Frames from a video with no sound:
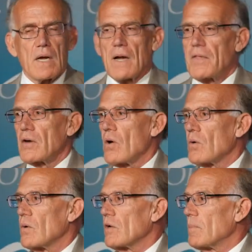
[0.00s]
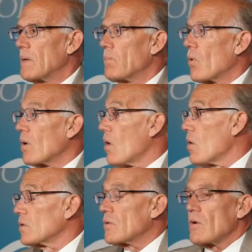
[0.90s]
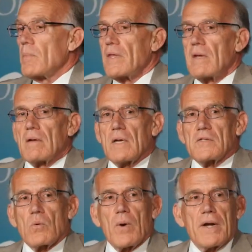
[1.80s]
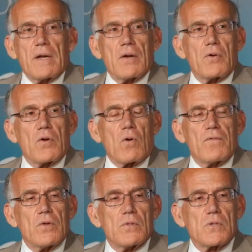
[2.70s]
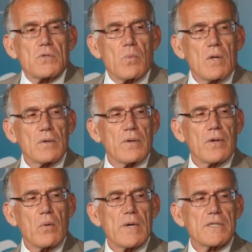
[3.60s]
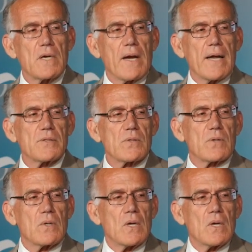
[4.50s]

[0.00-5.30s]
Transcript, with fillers: and then go to a little bit more long-term, and then as a way to hear your views as well during the question and answer.